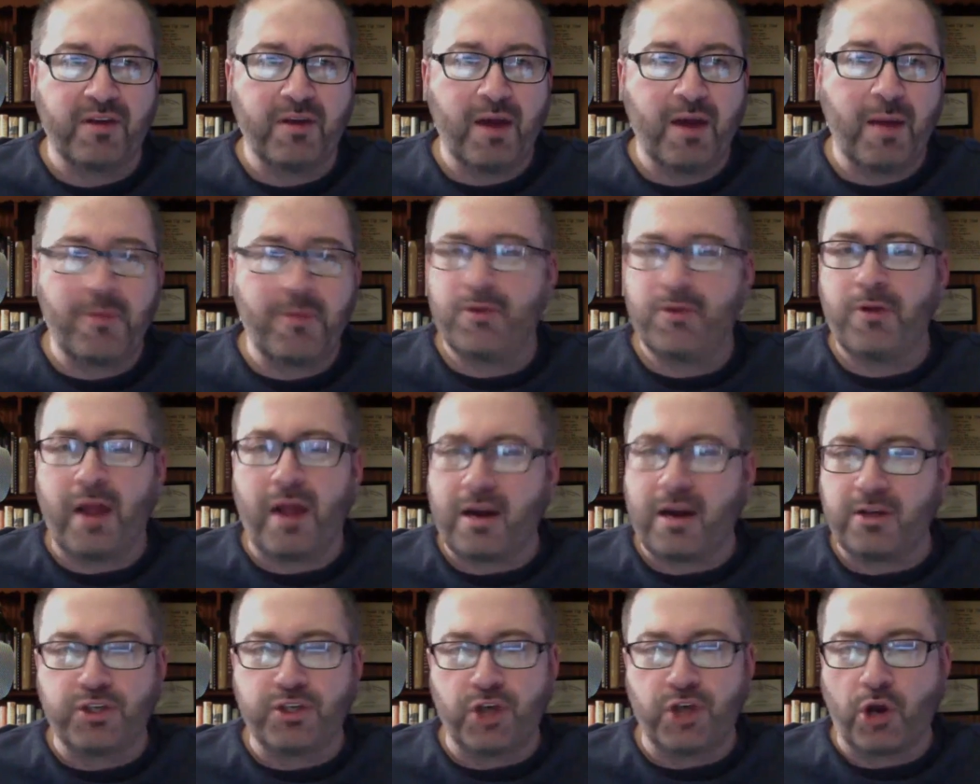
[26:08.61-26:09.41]
I mean, they're
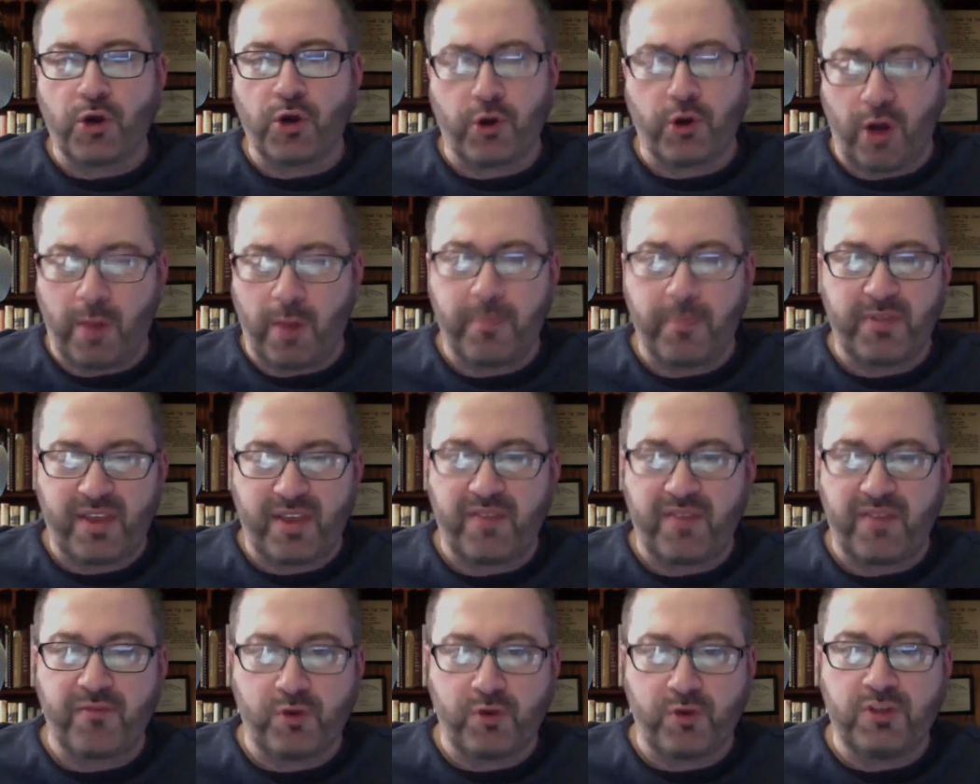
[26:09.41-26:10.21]
not a juggernaut, but they
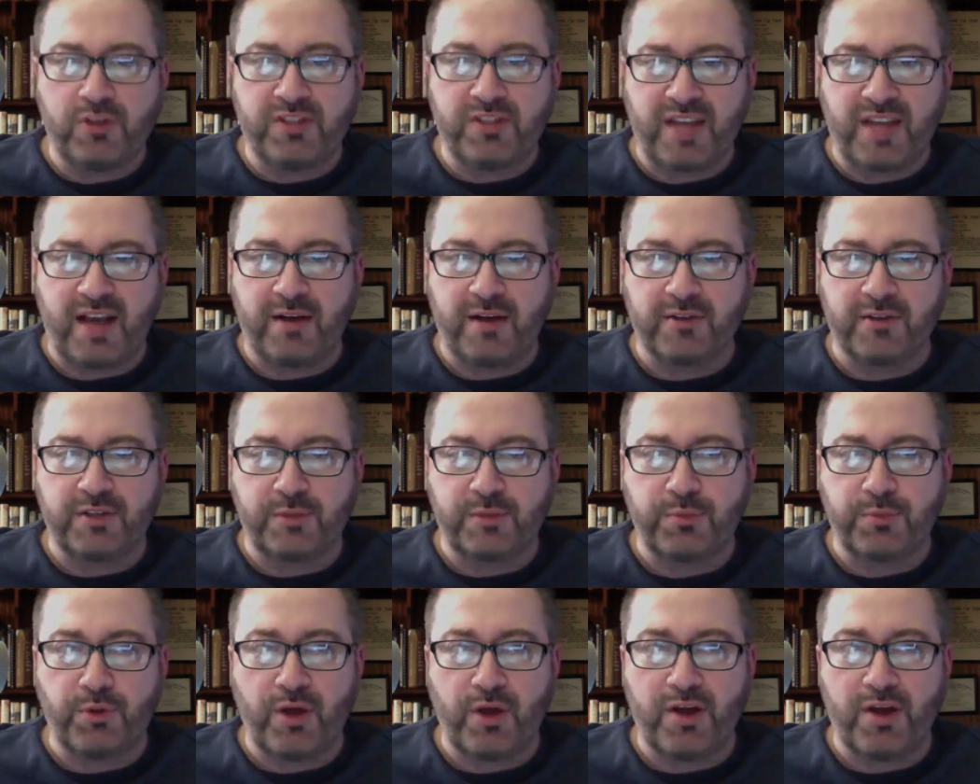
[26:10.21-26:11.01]
have good, talented
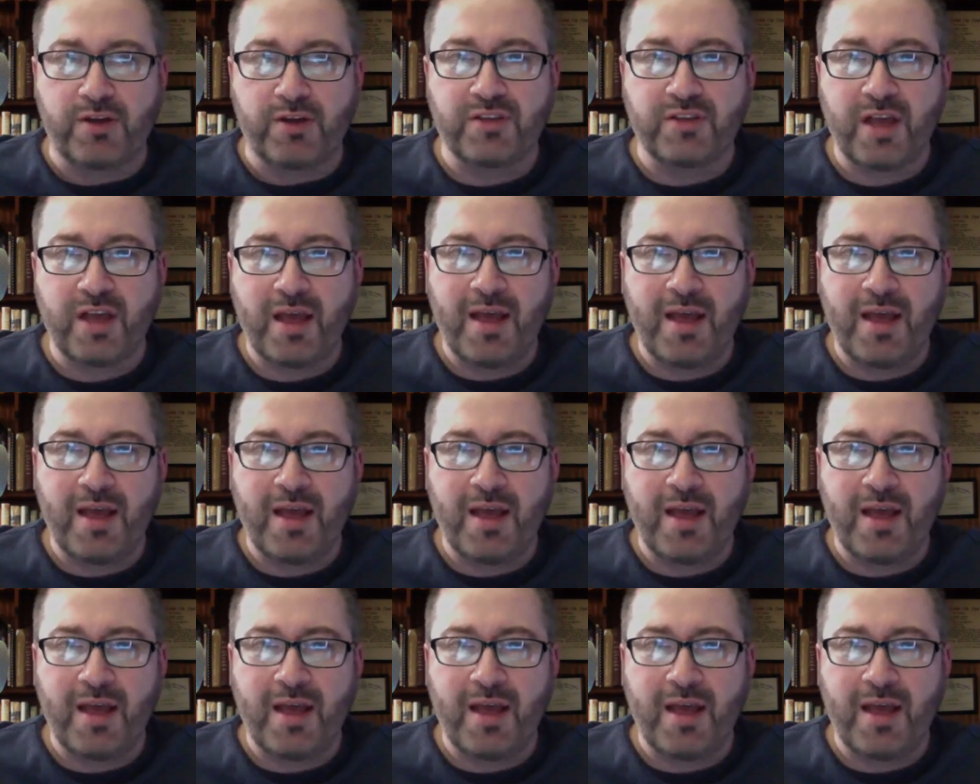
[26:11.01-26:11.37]
players.